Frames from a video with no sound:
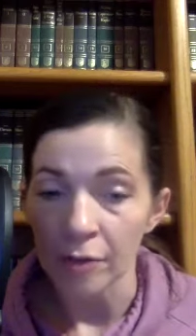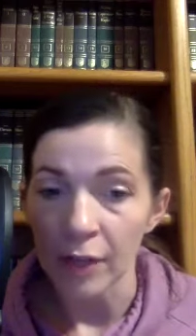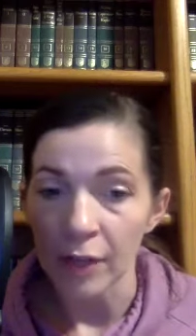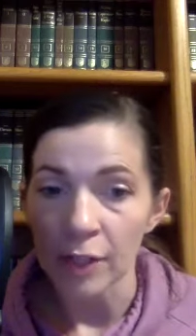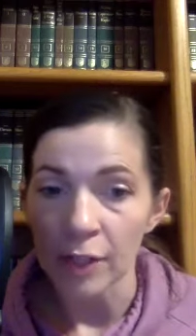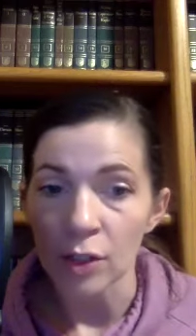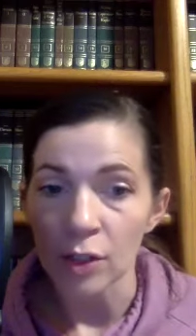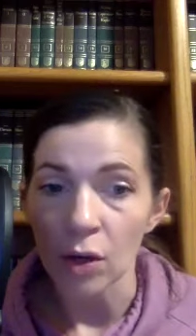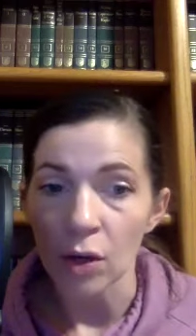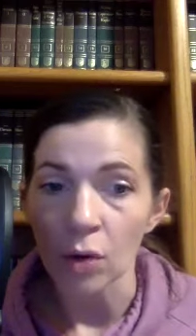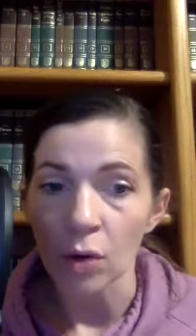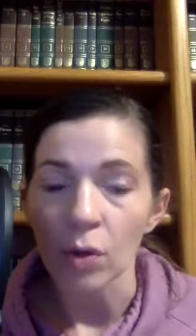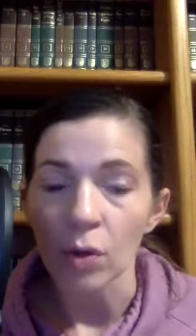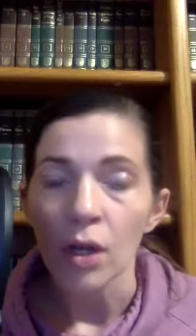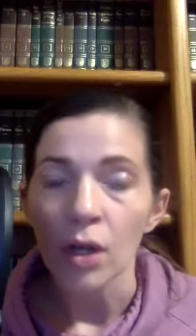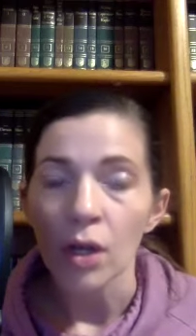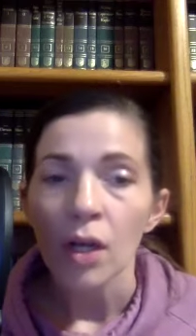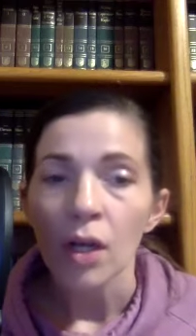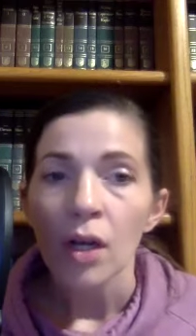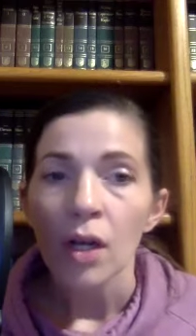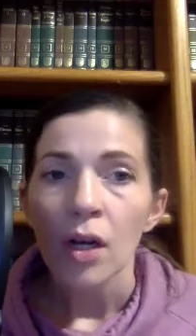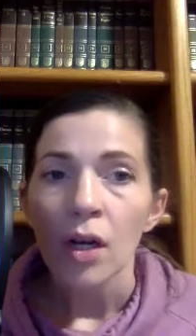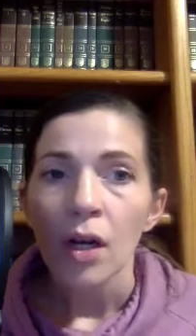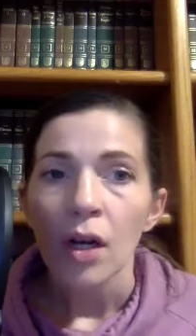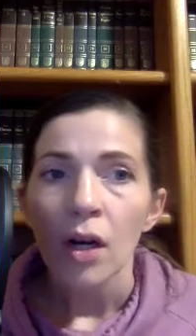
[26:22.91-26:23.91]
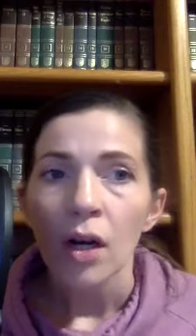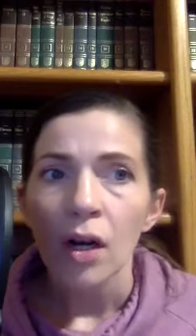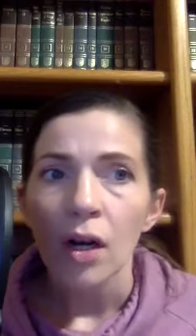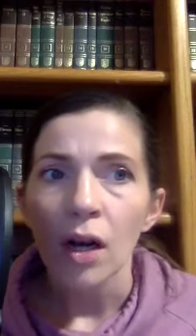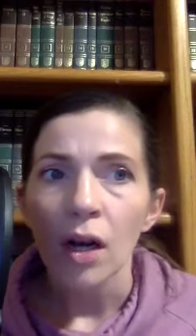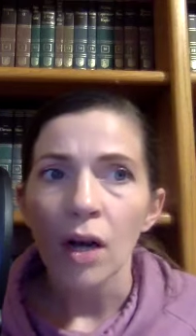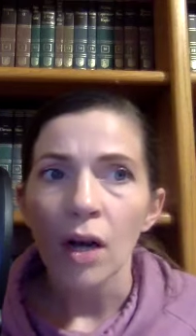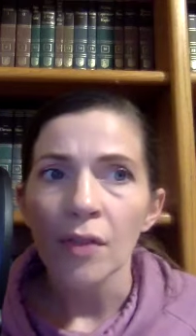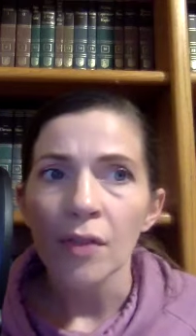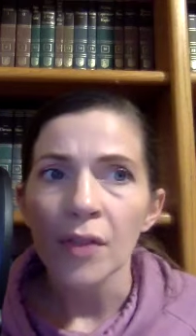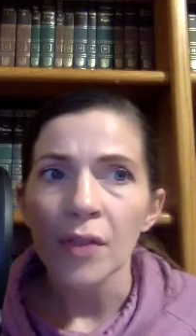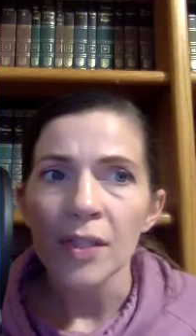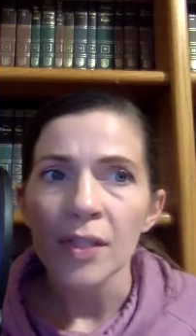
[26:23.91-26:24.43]
And so
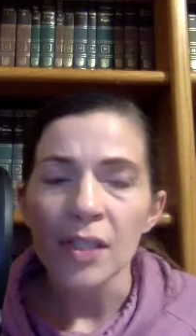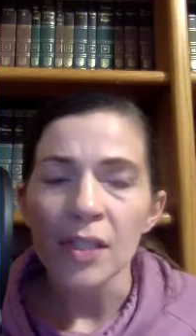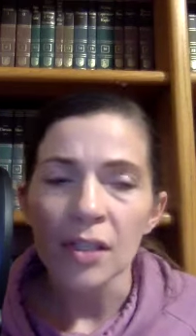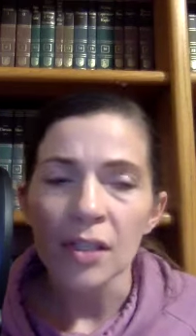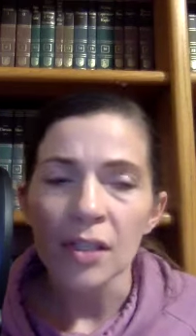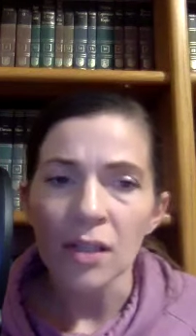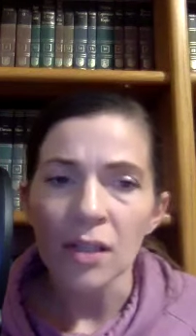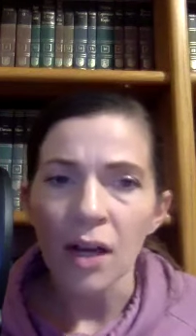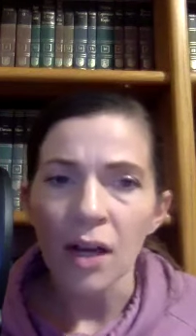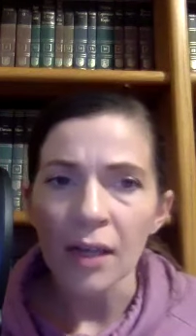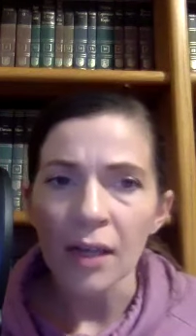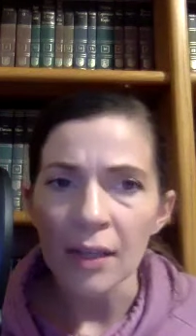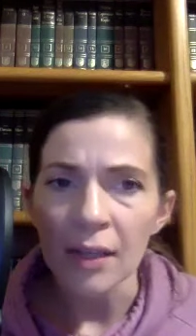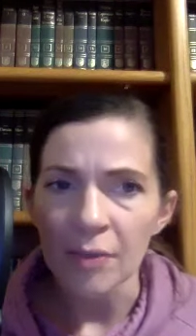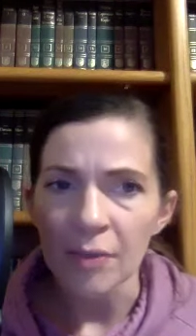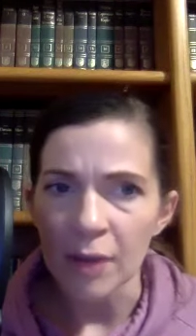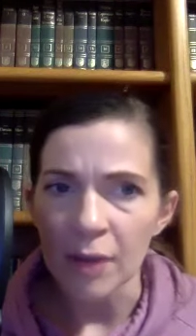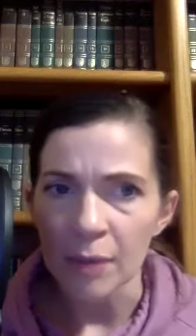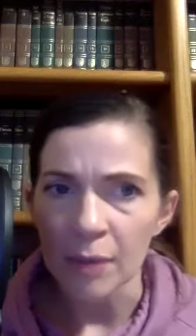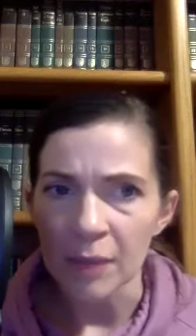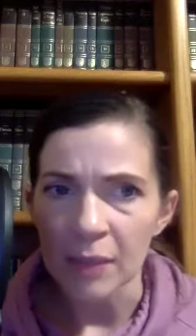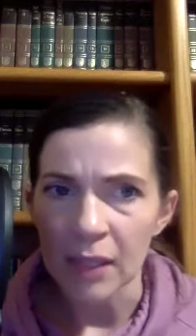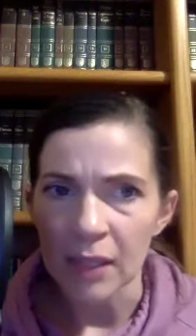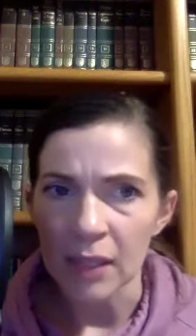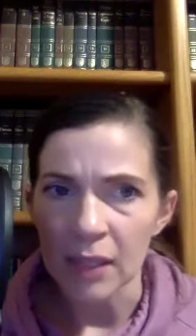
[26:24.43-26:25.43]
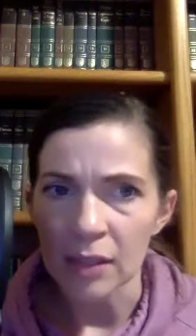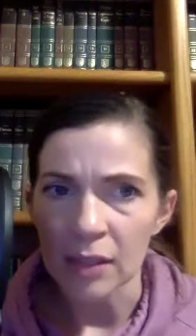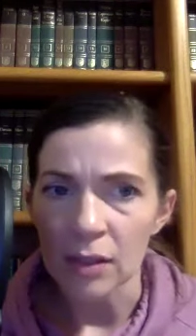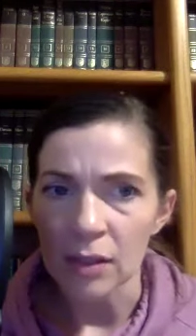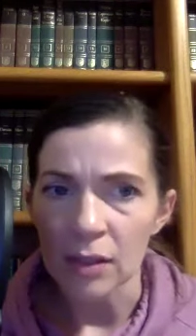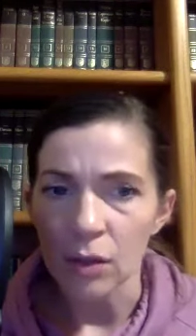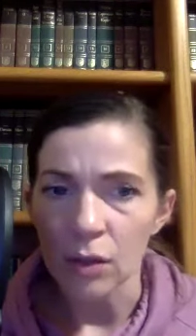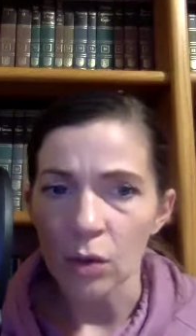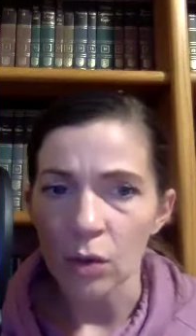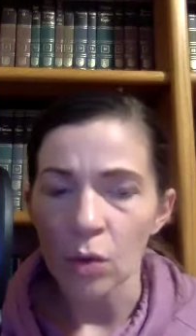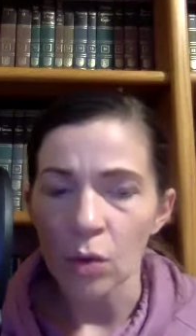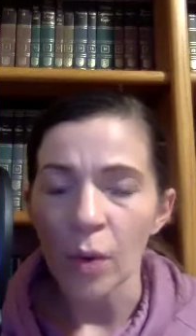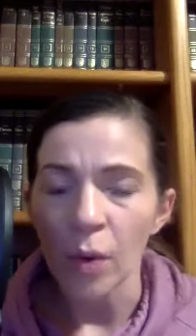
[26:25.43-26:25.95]
the Sasaki family is
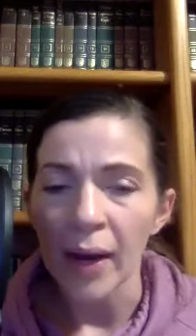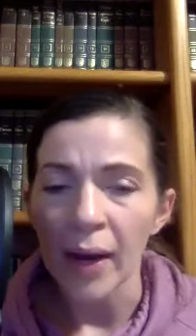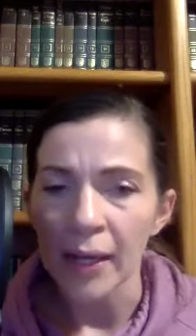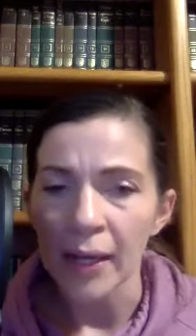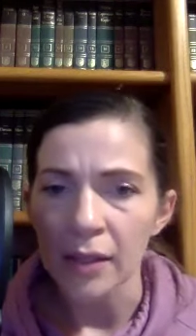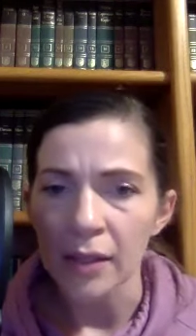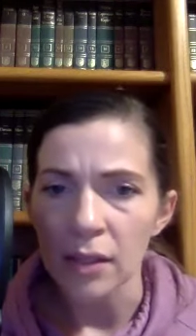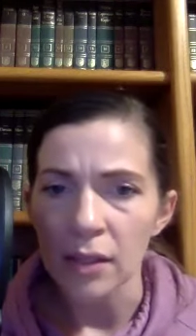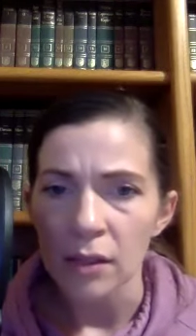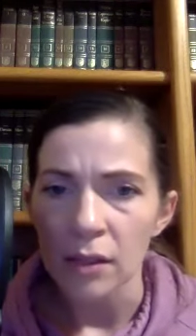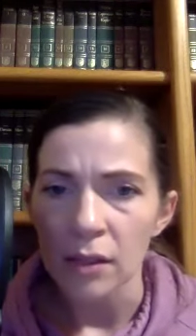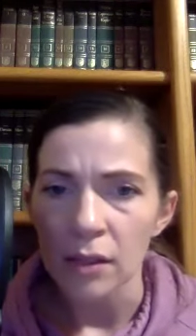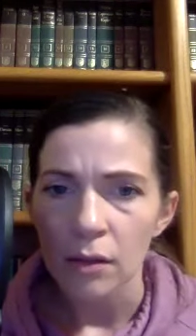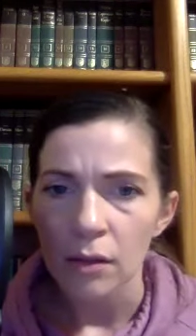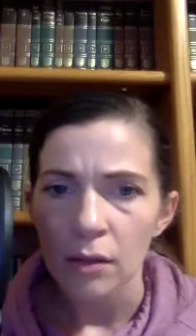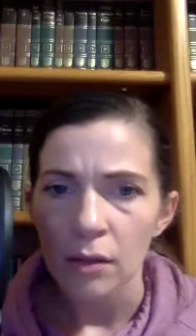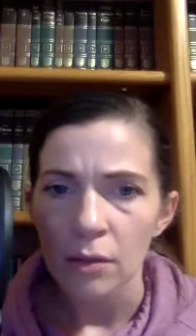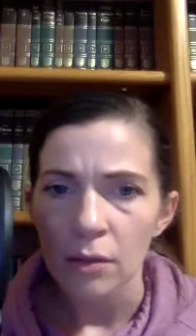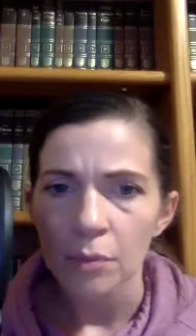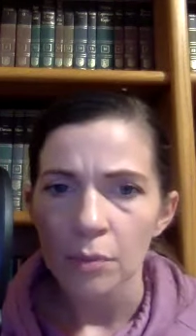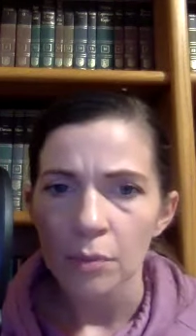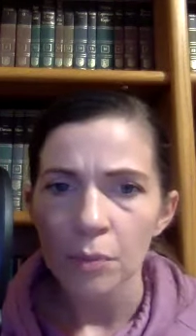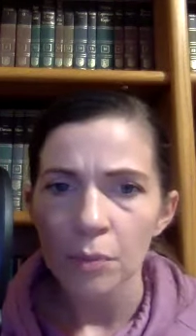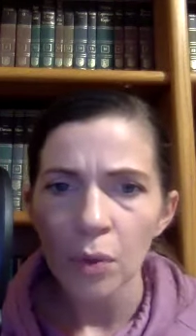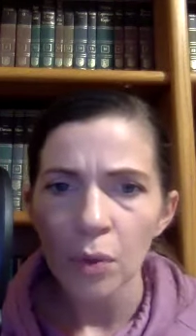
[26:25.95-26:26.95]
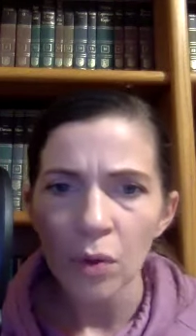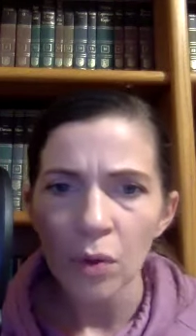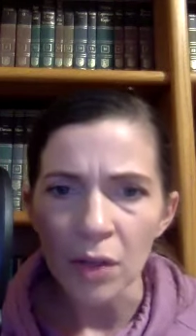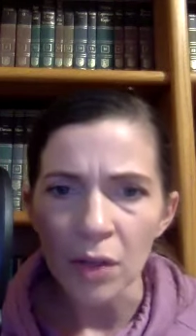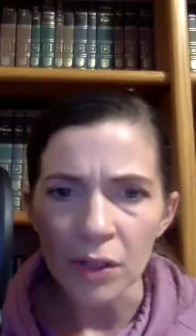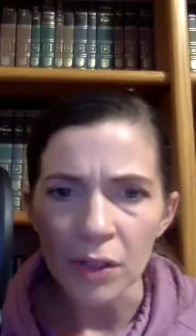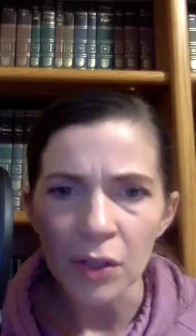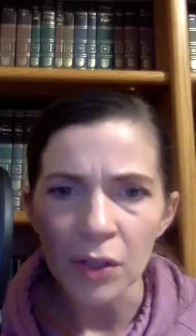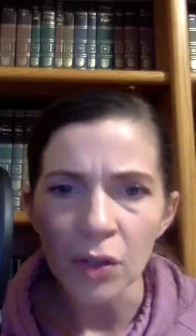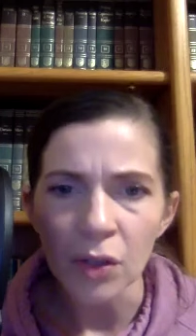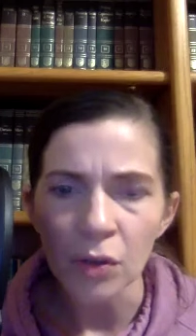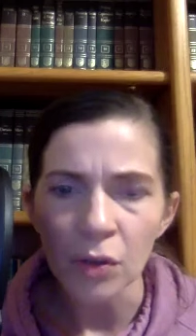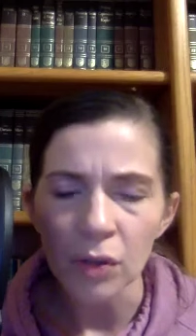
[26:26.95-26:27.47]
quite poor.
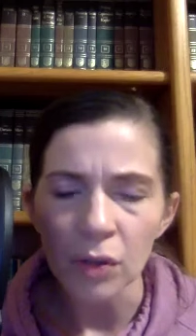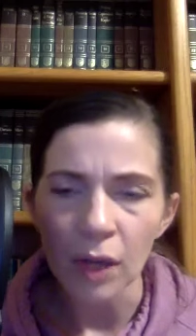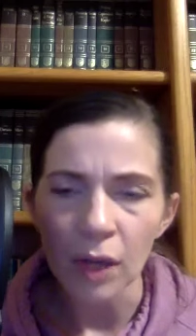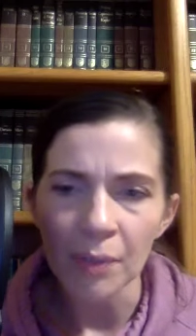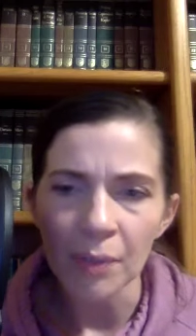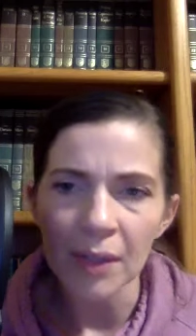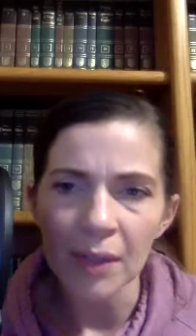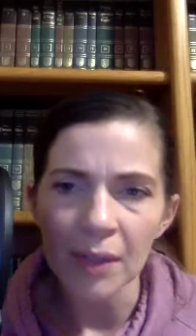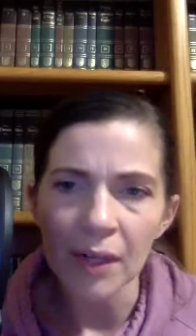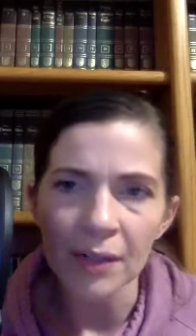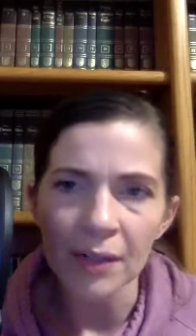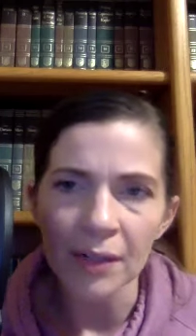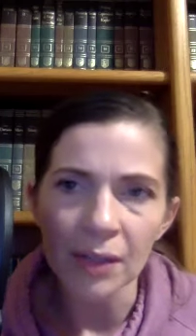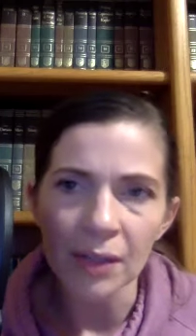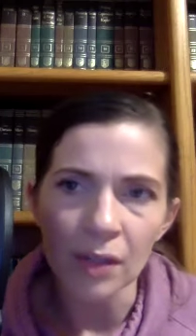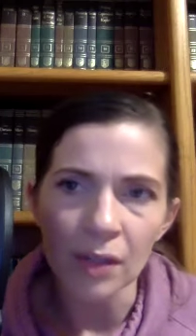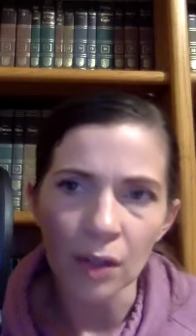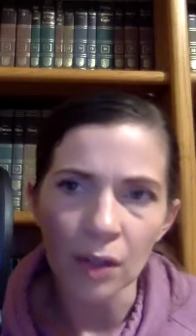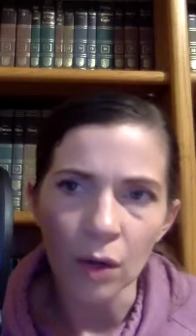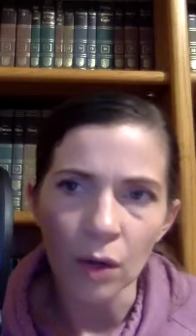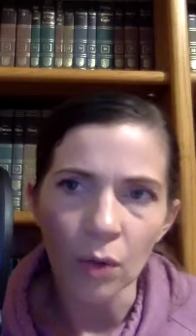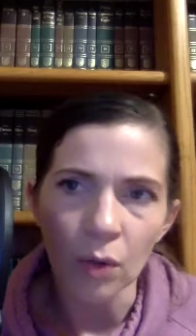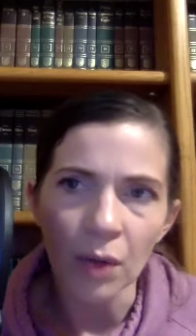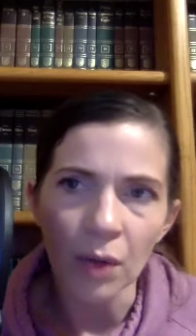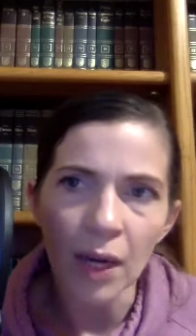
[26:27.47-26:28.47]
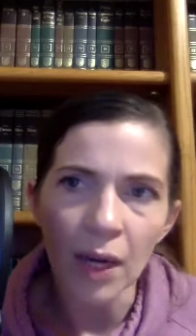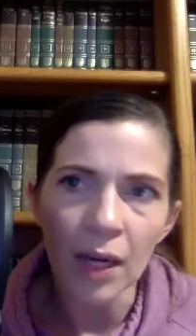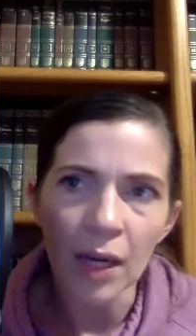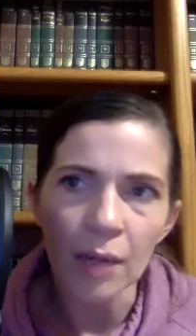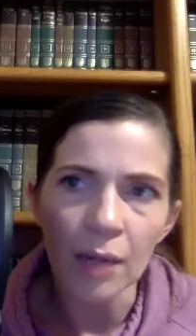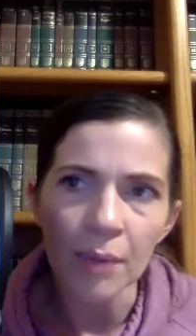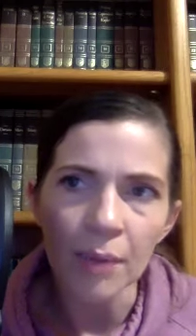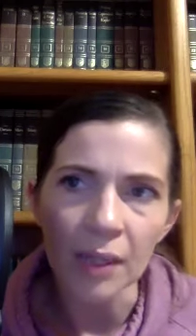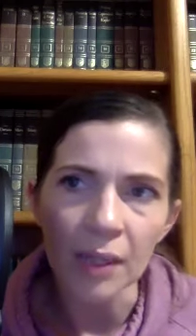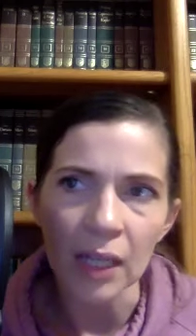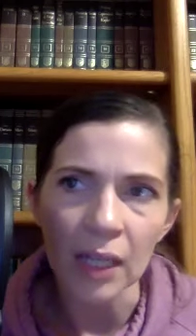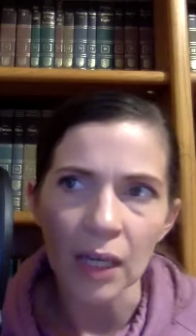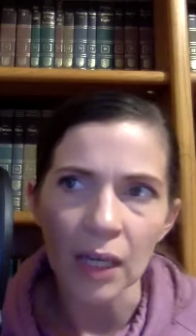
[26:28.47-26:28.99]
I think they're okay,
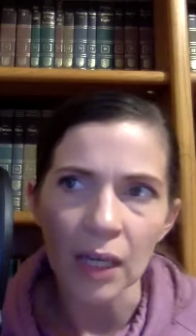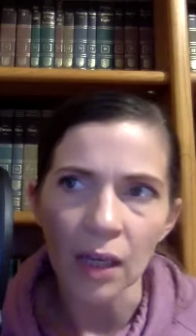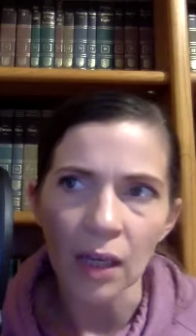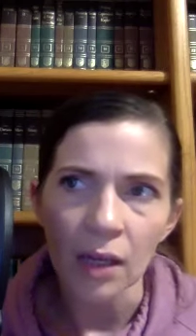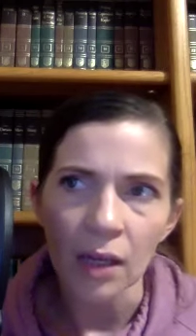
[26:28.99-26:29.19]
but like